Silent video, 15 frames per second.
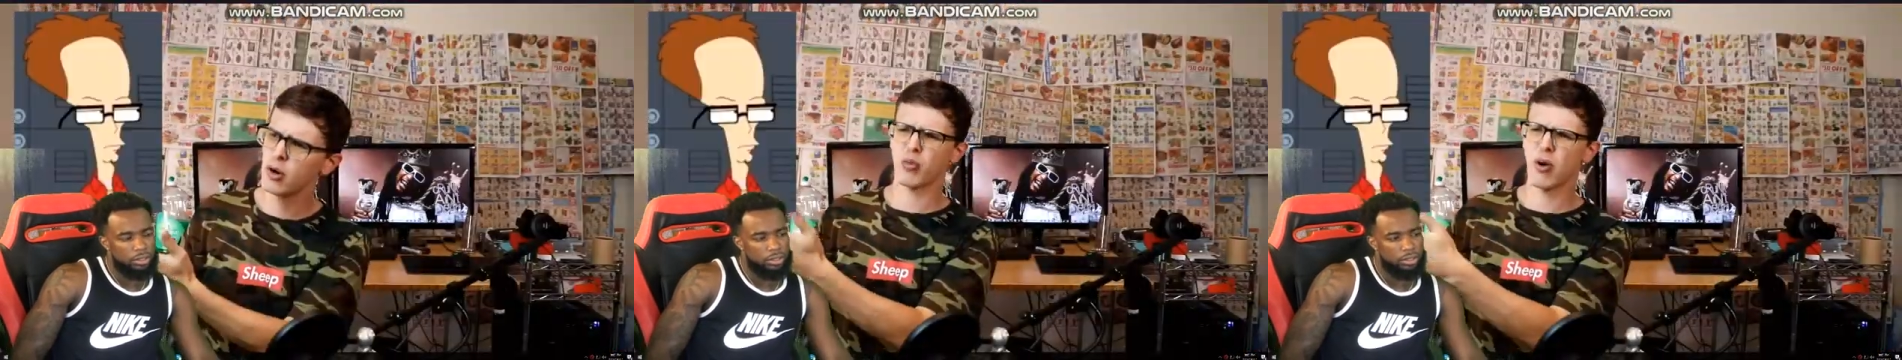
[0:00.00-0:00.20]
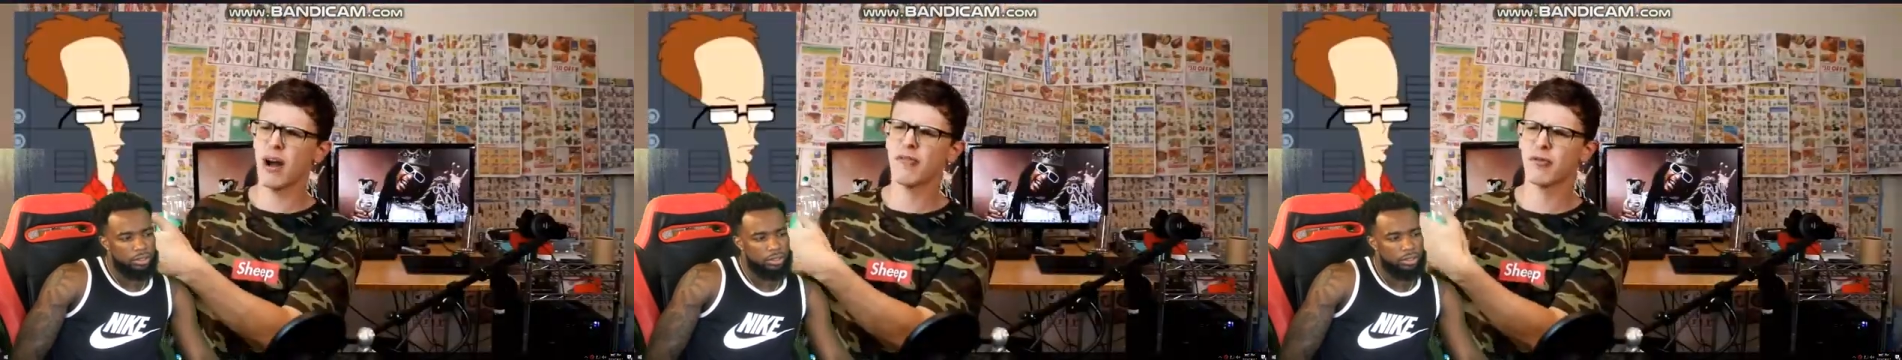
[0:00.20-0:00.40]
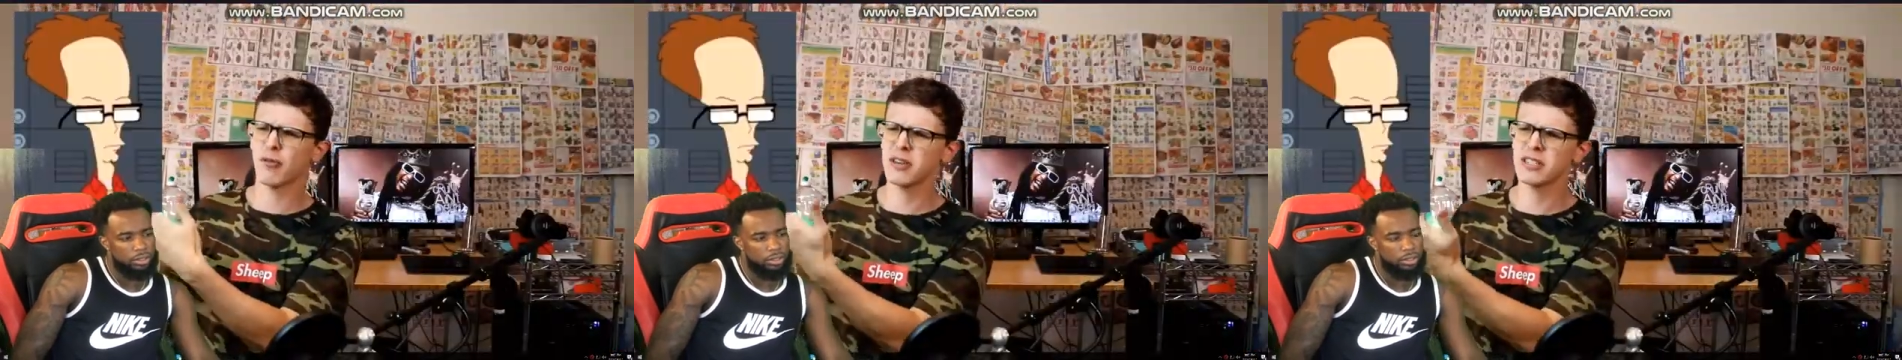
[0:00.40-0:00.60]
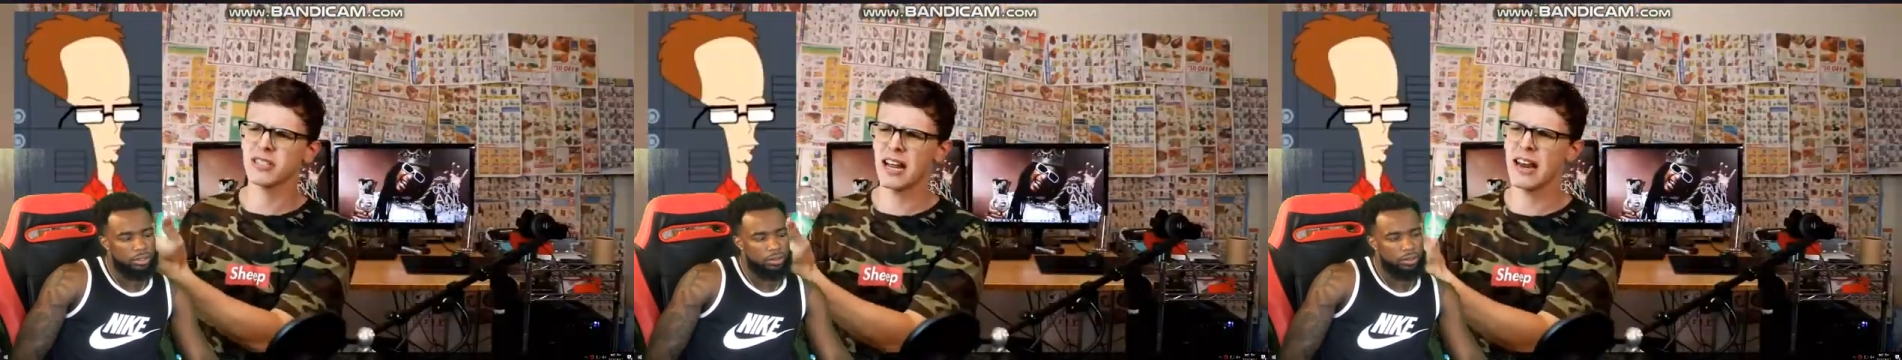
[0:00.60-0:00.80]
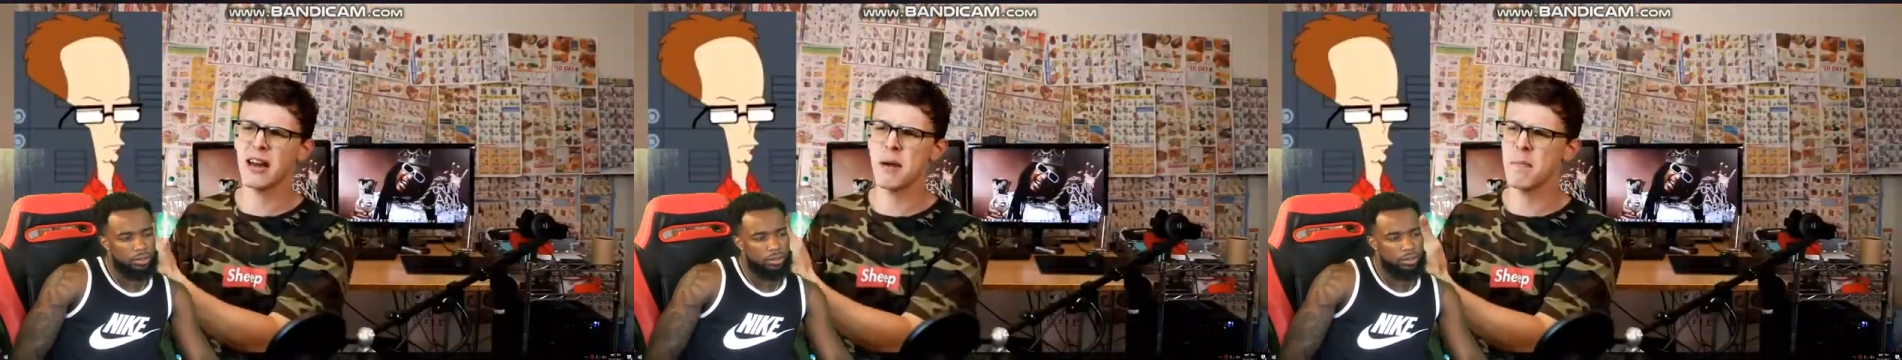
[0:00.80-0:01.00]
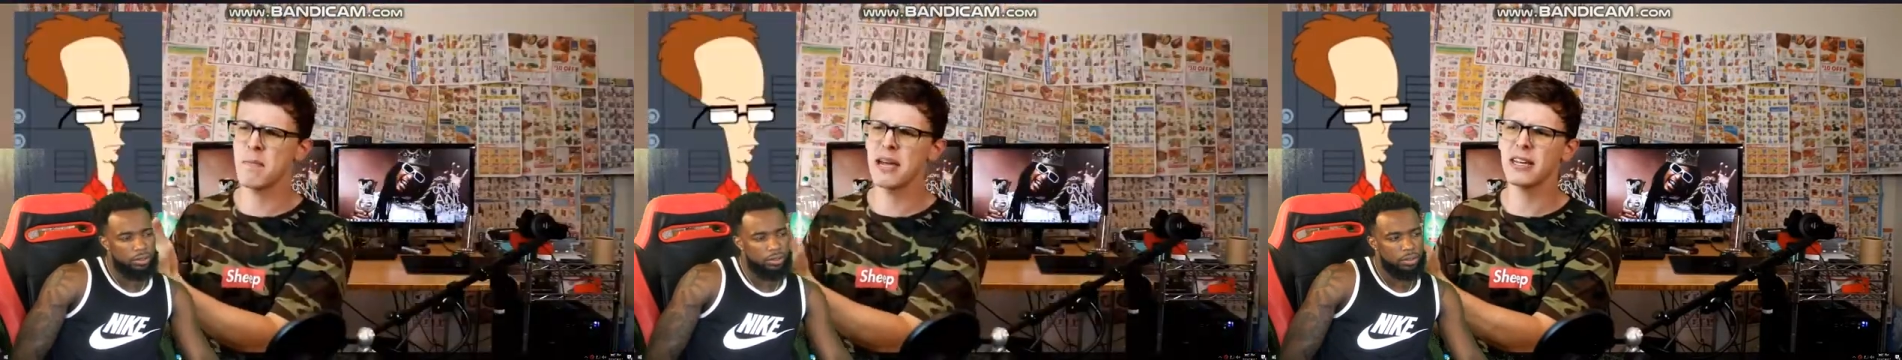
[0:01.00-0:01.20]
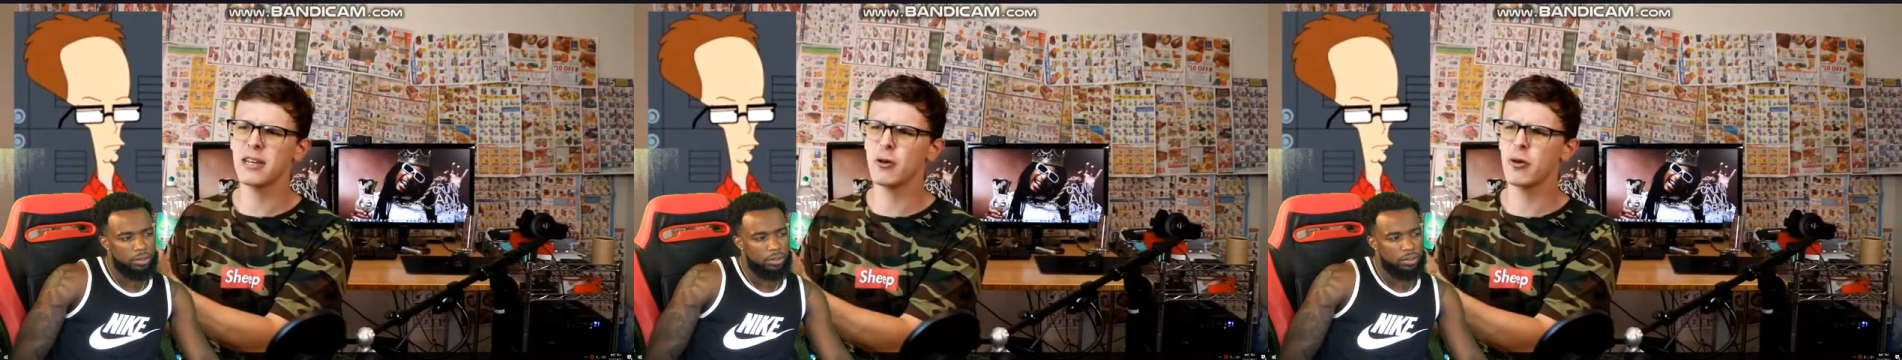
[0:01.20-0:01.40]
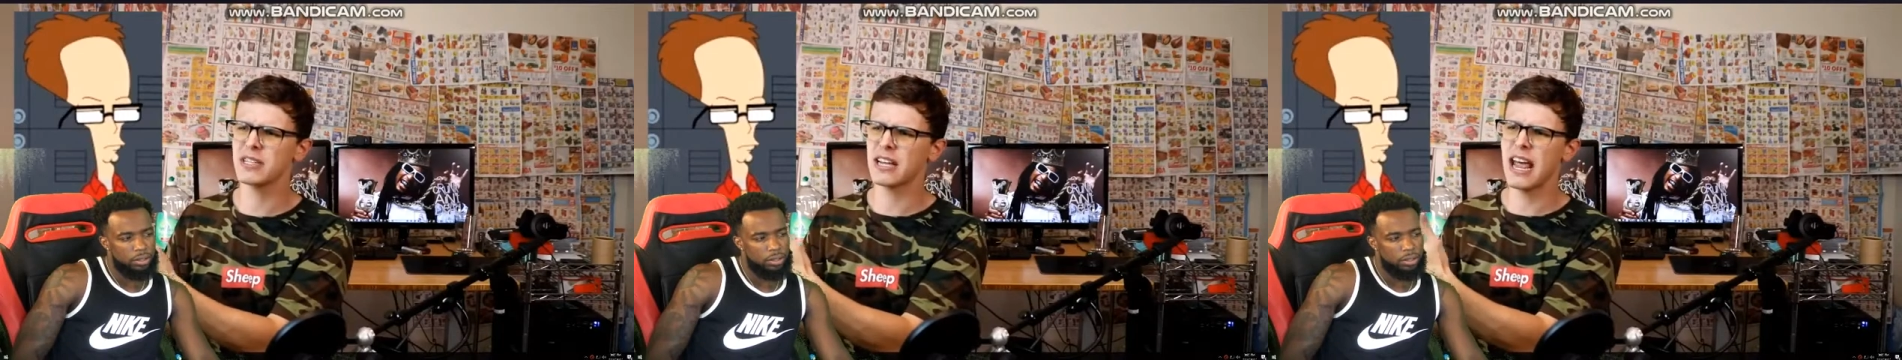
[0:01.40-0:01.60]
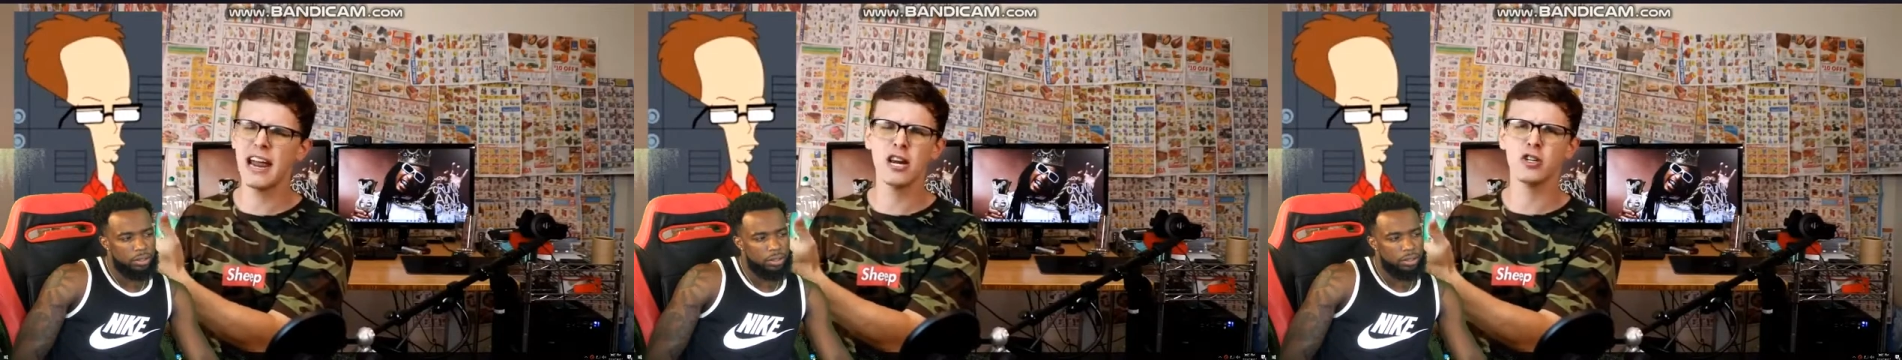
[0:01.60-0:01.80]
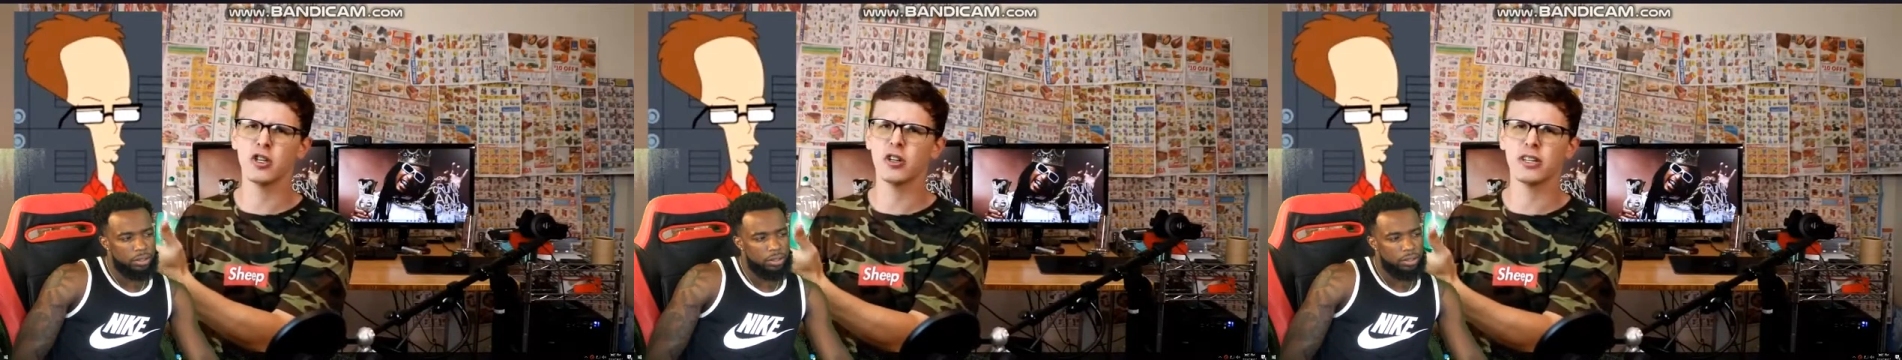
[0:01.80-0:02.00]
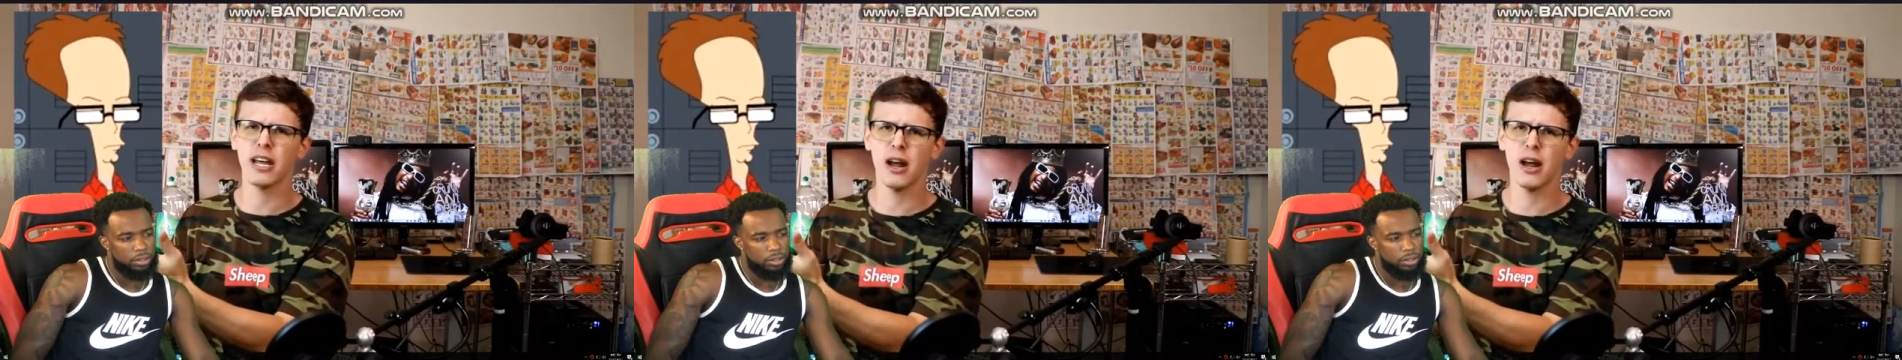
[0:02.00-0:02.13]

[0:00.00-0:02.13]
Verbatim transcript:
Speaker 1: referenced an ambiguous Asian